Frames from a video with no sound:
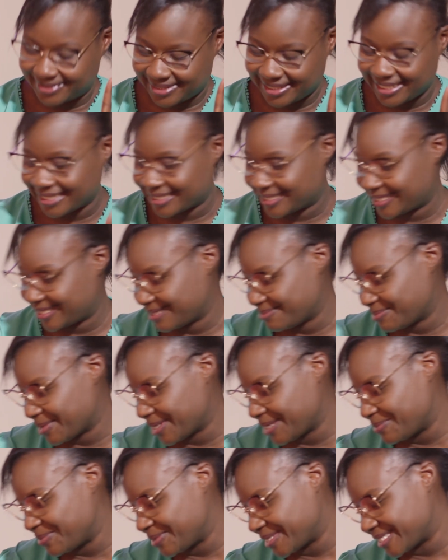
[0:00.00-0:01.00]
Yes,
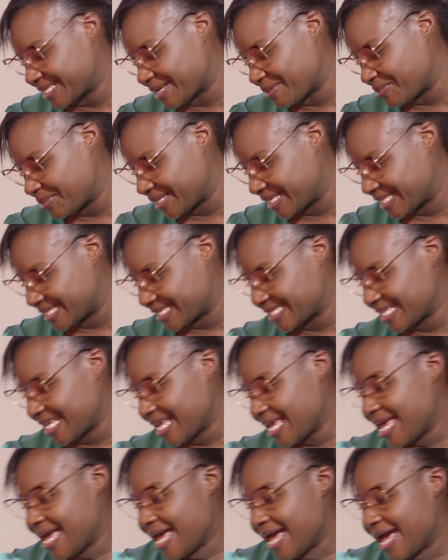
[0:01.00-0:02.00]
money brings happiness.
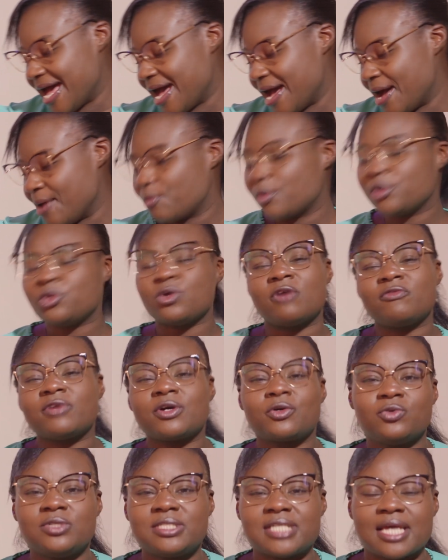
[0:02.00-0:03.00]
When you have a
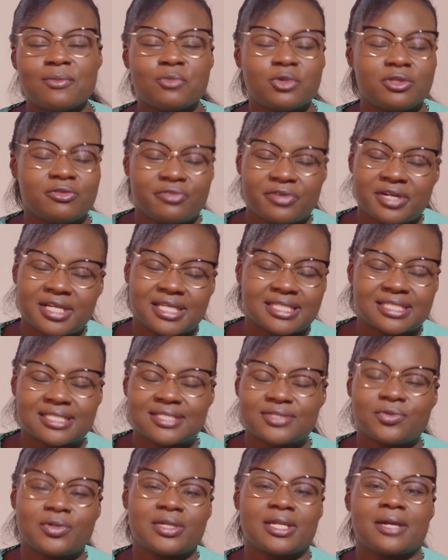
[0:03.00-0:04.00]
good time with
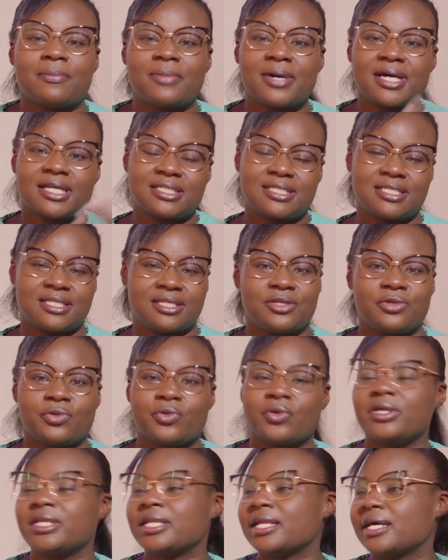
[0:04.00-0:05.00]
friends, you're in a party,
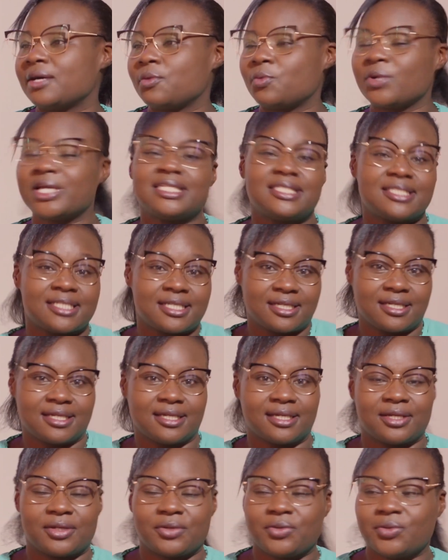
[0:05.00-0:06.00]
you're in a wedding,
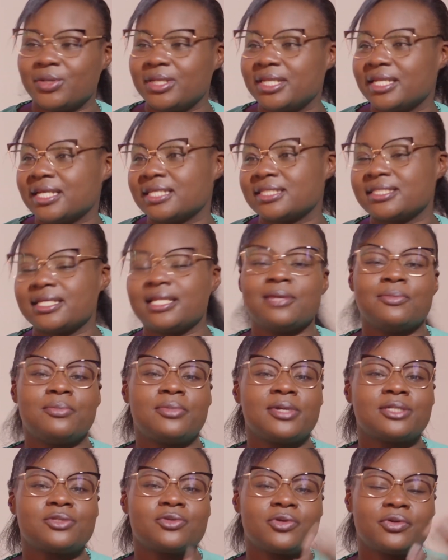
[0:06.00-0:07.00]
you're in a
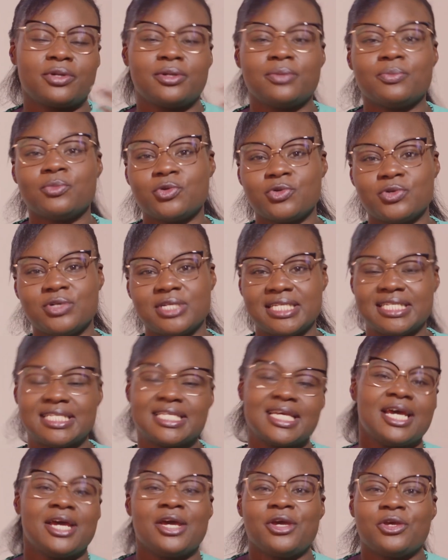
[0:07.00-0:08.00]
celebratory mood,
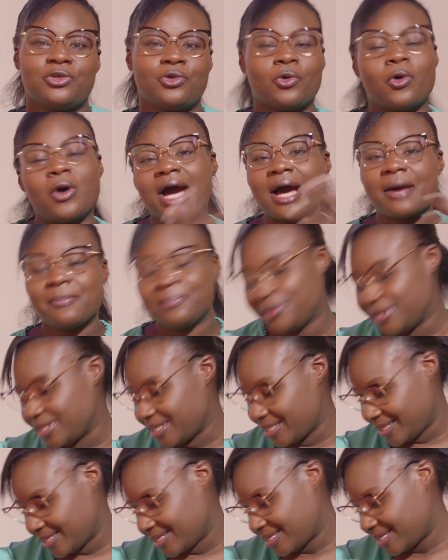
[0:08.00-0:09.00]
you're
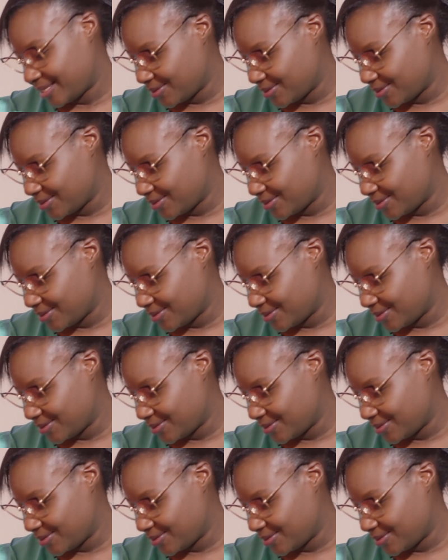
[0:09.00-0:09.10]
happy.